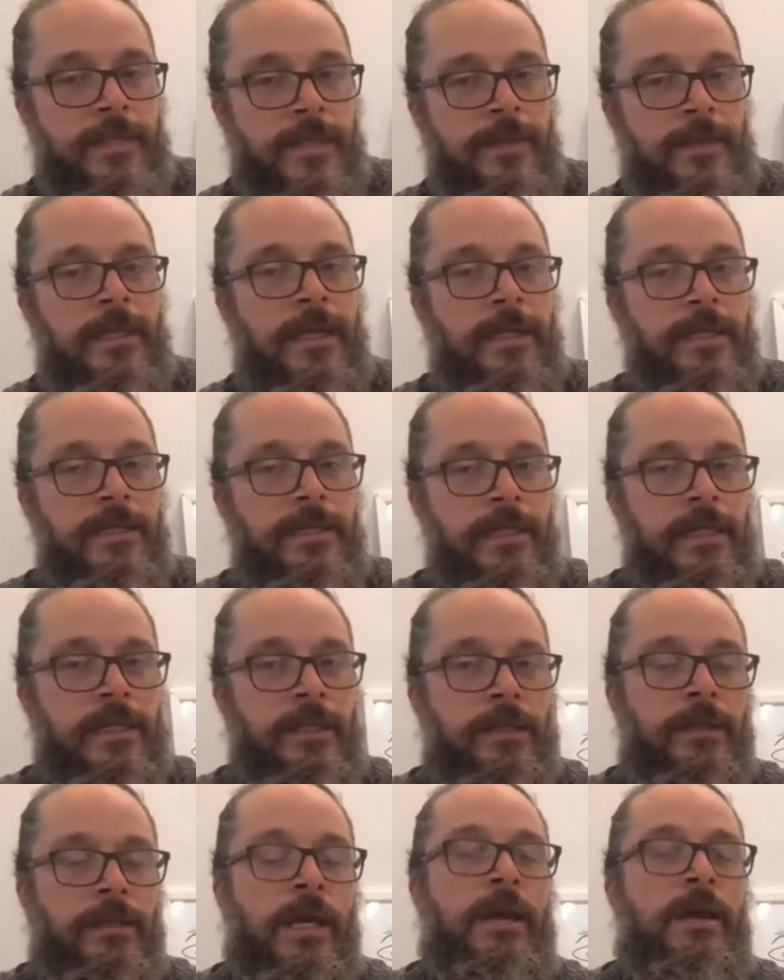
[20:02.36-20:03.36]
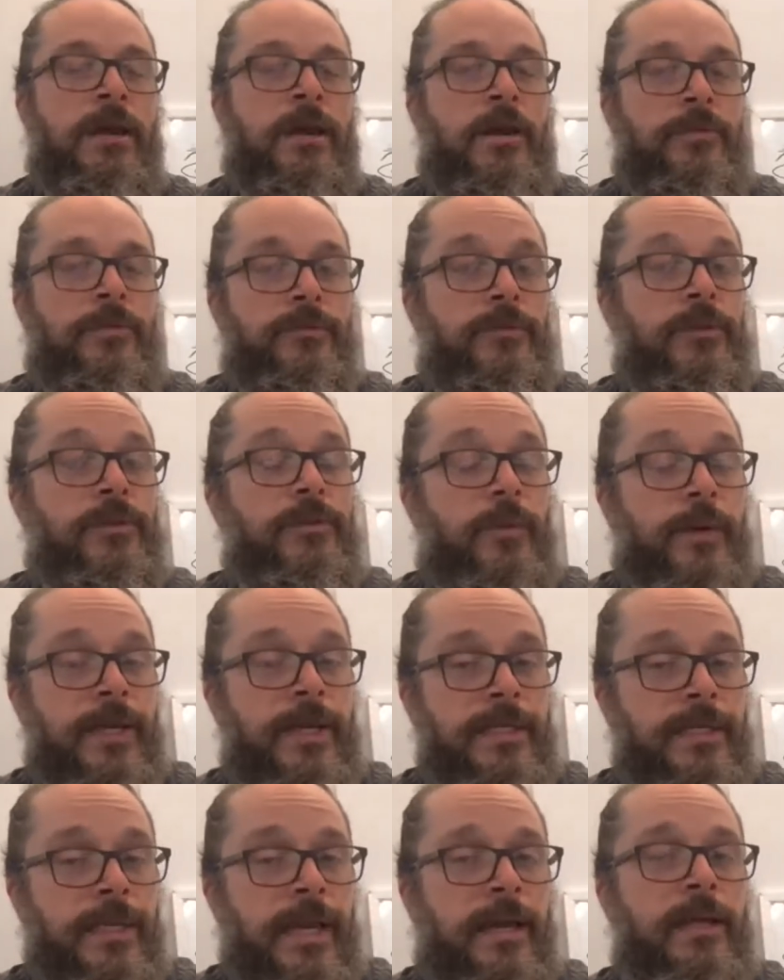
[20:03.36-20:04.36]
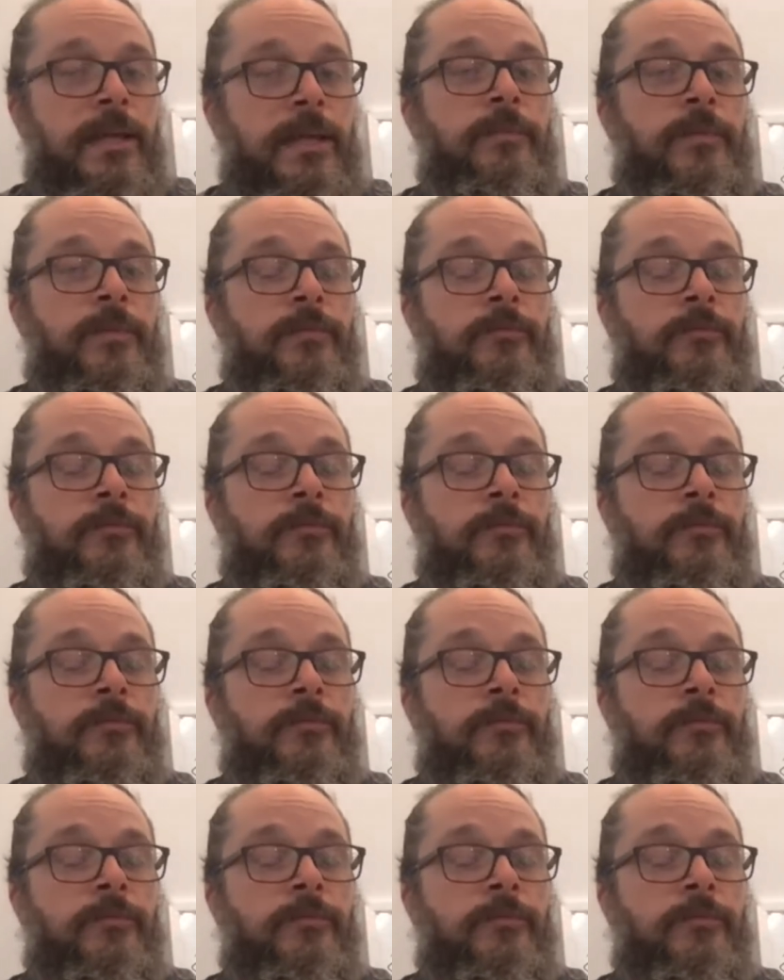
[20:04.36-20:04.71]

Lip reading: on the 19th through the 22nd, but